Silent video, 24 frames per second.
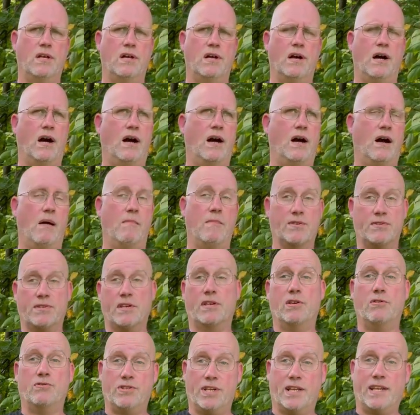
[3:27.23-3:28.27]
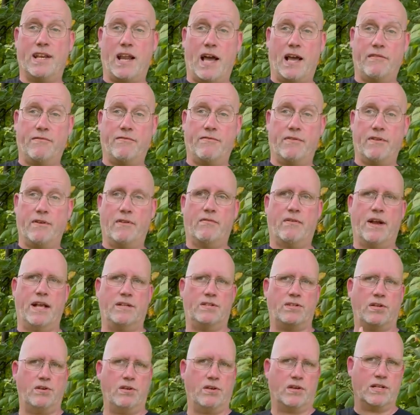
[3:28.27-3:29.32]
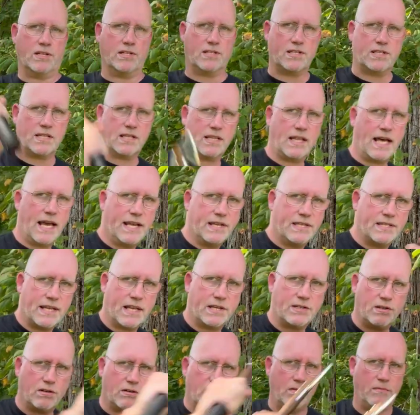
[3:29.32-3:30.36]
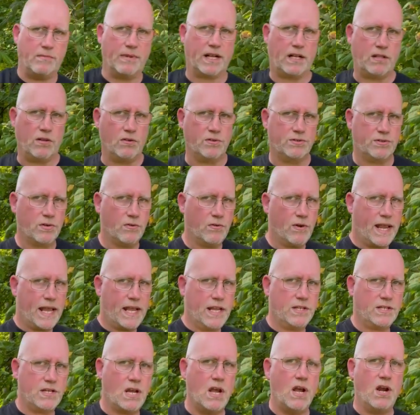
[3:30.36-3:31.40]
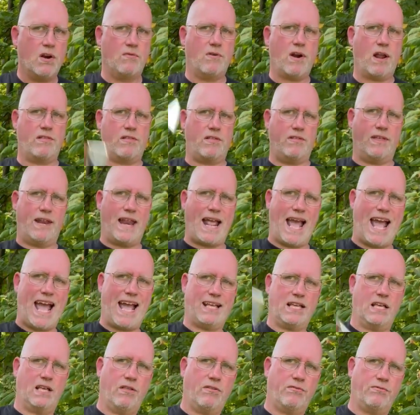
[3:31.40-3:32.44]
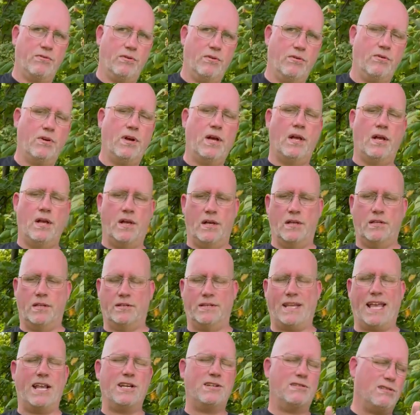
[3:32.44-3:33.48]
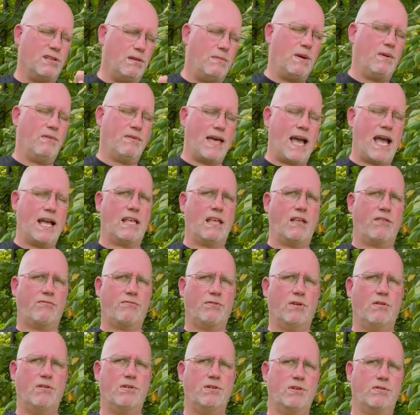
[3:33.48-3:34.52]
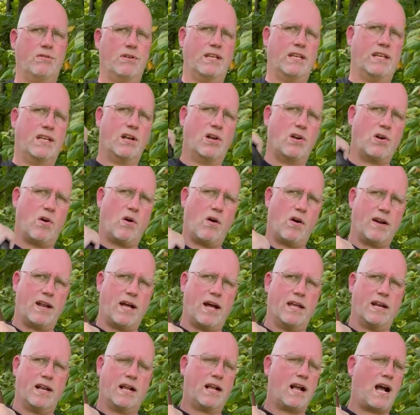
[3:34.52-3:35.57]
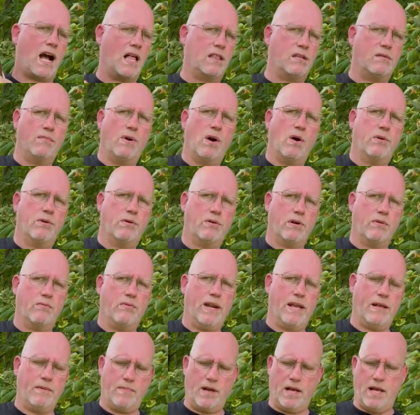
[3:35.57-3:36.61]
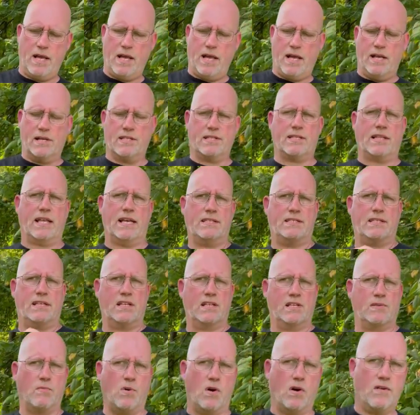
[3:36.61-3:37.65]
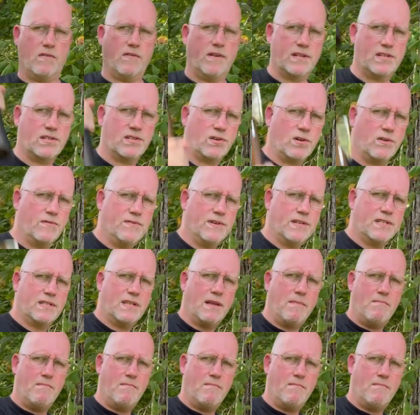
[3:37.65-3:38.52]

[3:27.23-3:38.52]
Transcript: almost like using a knife, right? So you can slice as you're a little bit closer range rather than hacking through. The danger a little bit with hacking through is you get caught on a collarbone or a rib. Slicing is more of a surface to